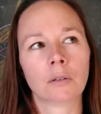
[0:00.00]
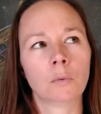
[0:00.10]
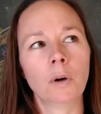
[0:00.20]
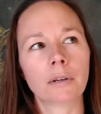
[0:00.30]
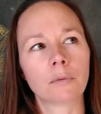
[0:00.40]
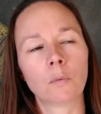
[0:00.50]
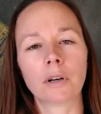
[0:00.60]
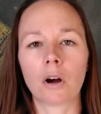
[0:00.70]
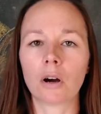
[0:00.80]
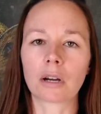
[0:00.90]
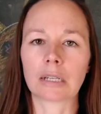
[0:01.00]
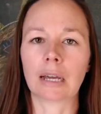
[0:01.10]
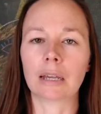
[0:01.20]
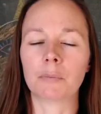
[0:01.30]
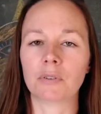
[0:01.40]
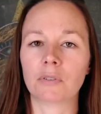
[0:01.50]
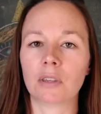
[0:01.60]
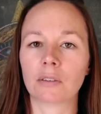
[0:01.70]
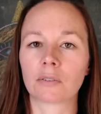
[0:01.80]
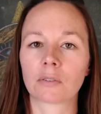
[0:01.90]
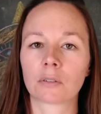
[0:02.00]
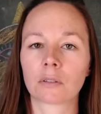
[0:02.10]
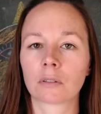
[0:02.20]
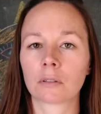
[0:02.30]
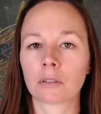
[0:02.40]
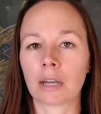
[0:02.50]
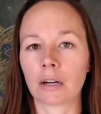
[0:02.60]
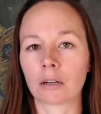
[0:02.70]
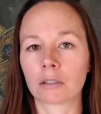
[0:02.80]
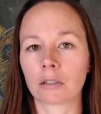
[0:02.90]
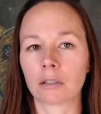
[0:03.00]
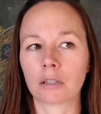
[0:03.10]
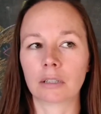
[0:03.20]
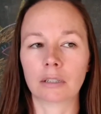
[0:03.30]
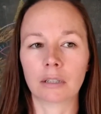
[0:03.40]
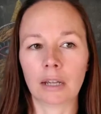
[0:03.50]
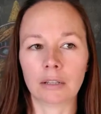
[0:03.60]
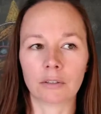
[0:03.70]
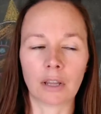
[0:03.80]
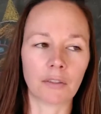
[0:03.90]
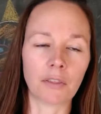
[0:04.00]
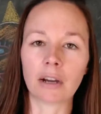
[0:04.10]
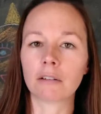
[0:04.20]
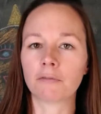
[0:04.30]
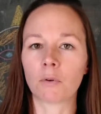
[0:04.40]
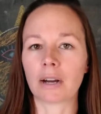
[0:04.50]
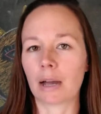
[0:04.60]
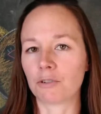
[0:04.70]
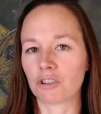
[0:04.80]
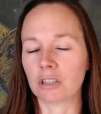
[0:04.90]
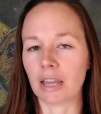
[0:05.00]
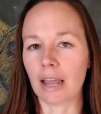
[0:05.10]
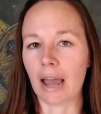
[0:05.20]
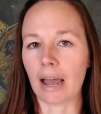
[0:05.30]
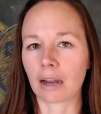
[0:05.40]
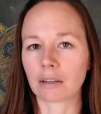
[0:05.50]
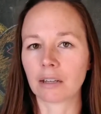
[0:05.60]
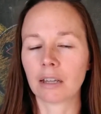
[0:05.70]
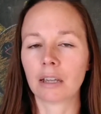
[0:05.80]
what archetype is this character, and therefore how should they act?